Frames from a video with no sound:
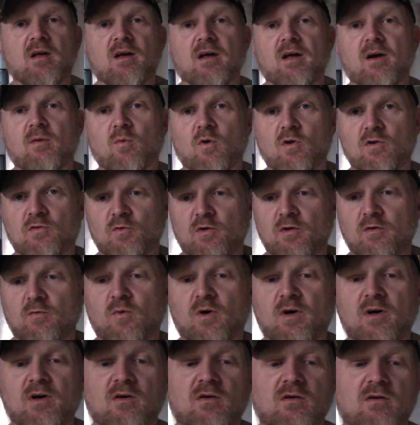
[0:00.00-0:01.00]
It works really
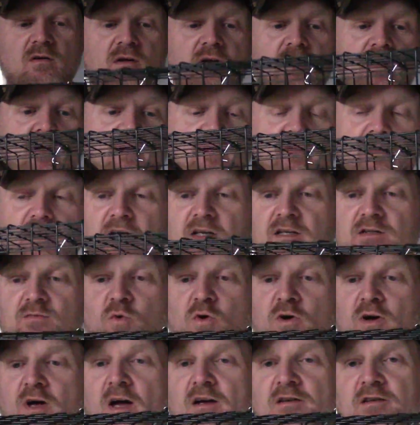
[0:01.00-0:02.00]
well. These
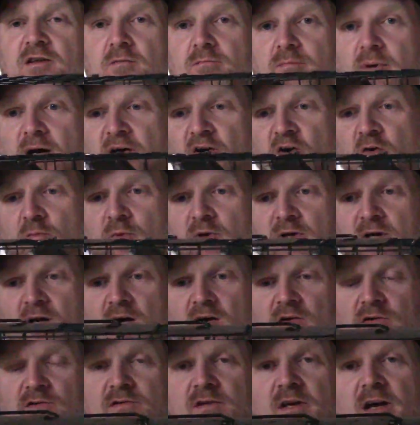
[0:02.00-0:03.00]
work actually better
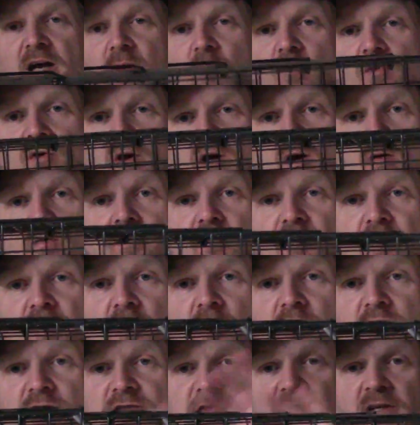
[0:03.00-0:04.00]
because the animal can go
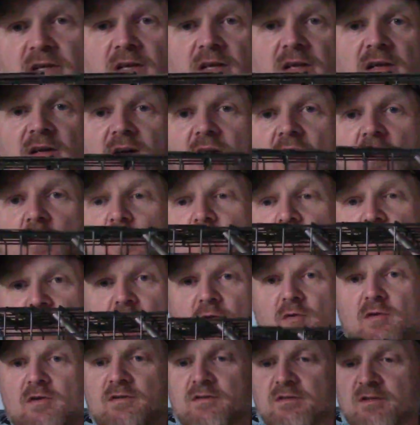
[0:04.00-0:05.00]
through and see all the way
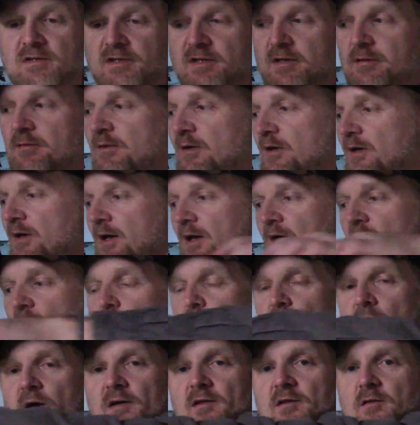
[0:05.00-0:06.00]
through this thing and all
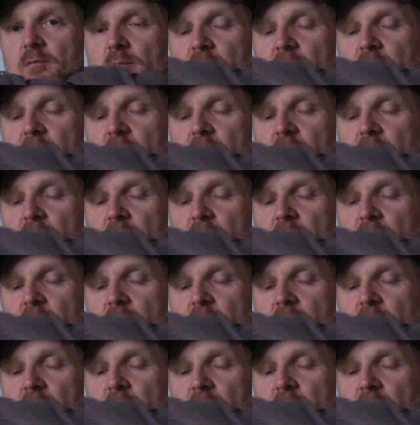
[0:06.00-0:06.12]
the way out the